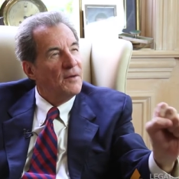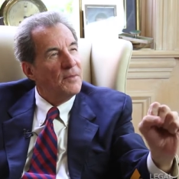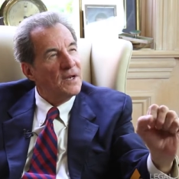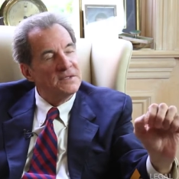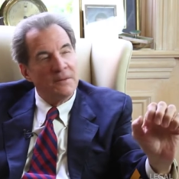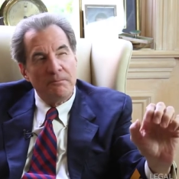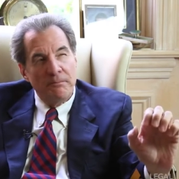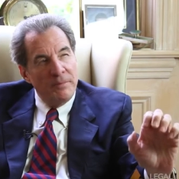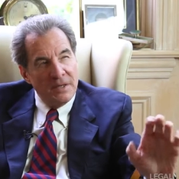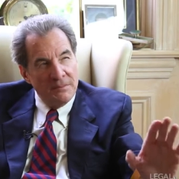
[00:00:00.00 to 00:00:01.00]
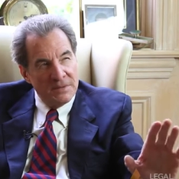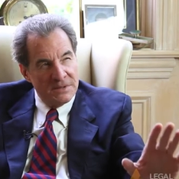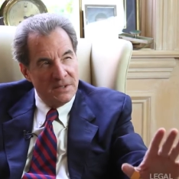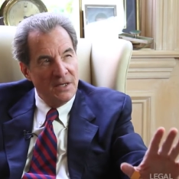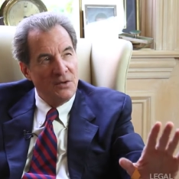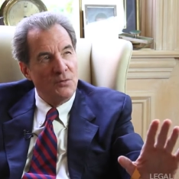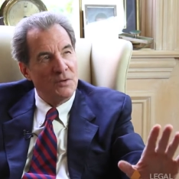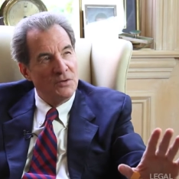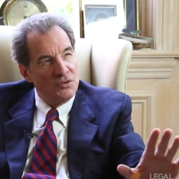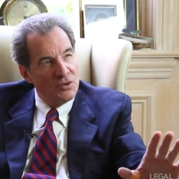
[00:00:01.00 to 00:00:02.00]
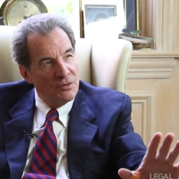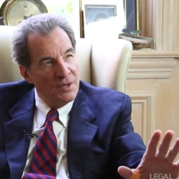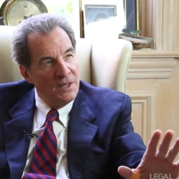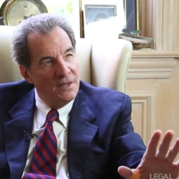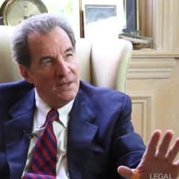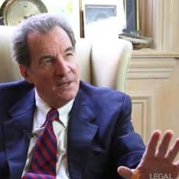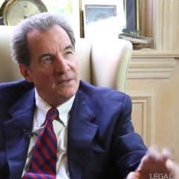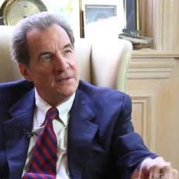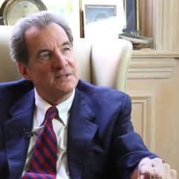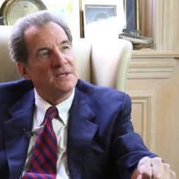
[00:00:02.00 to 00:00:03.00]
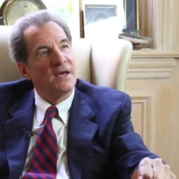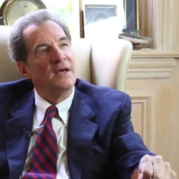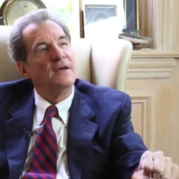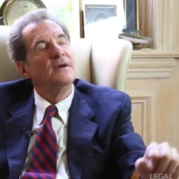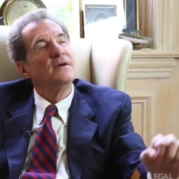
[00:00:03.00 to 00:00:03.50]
but it's a big mistake with a jury to say,